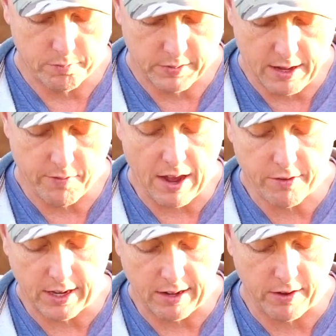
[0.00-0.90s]
give
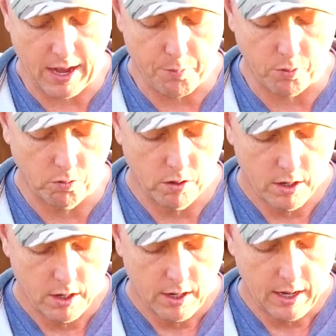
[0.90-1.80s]
as an example
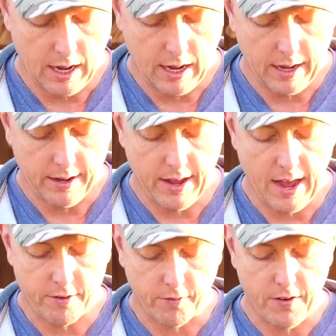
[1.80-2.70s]

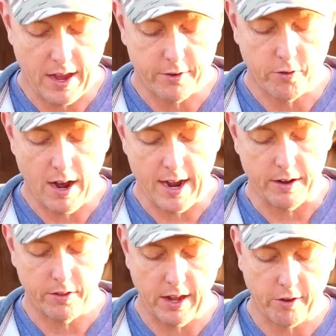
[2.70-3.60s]
as a fair
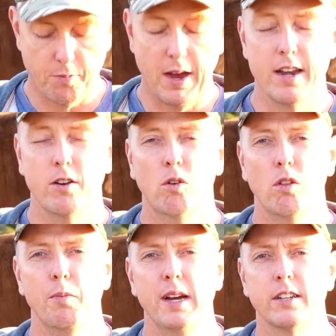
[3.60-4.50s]
trade? Thanks mate, and all
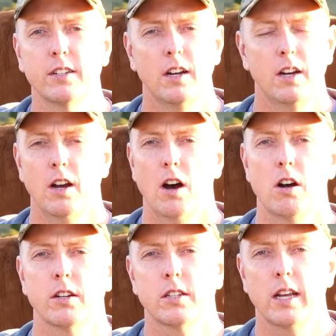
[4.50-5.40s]
the best.
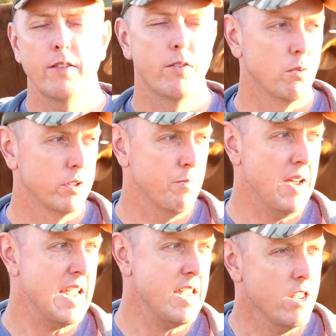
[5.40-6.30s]
Honestly, if it was
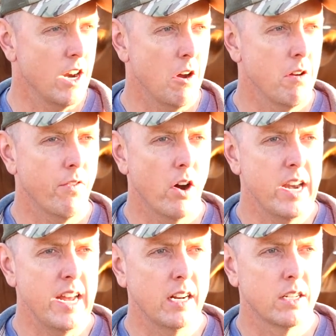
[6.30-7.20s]
me, you know, if I
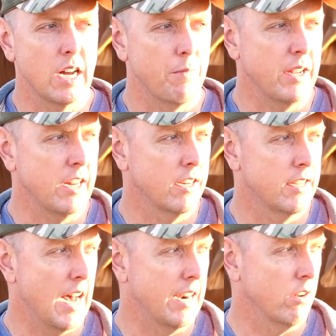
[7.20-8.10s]
needed something
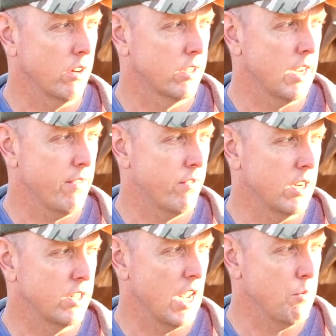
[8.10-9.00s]
done, like say for
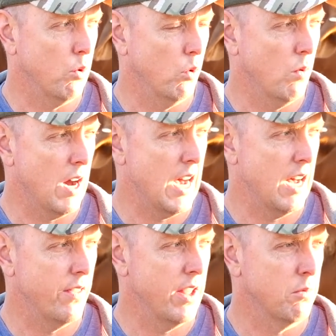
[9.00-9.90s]
example
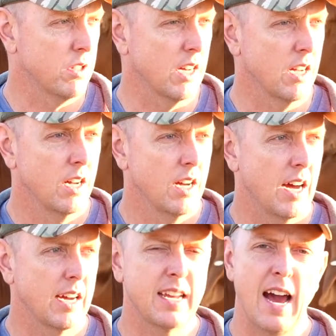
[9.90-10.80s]
there was a
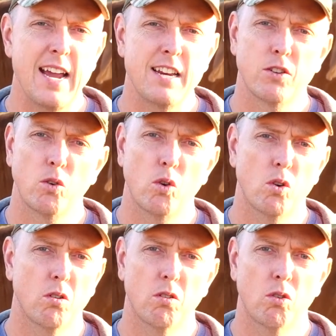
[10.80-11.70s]
gate
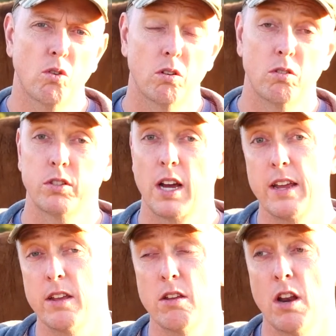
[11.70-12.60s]
or
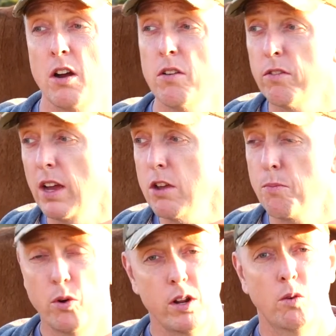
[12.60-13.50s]
say, you know, say you
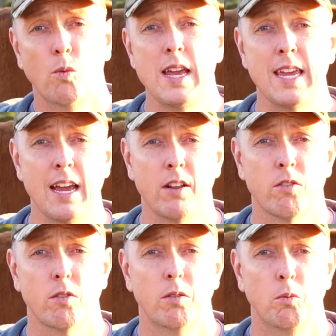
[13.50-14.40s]
put in a
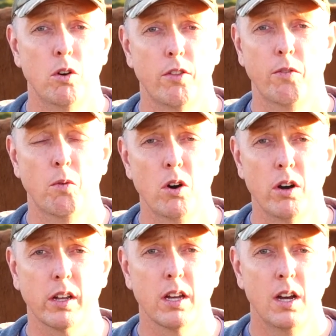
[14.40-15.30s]
weekend's worth of
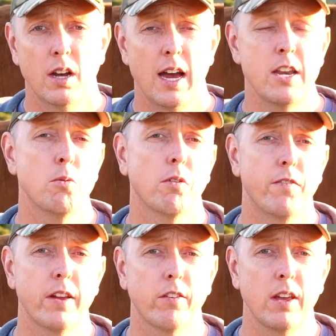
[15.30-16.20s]
work and you were
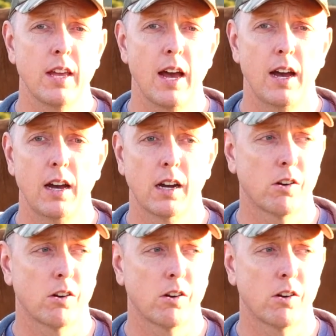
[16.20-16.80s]
fixing a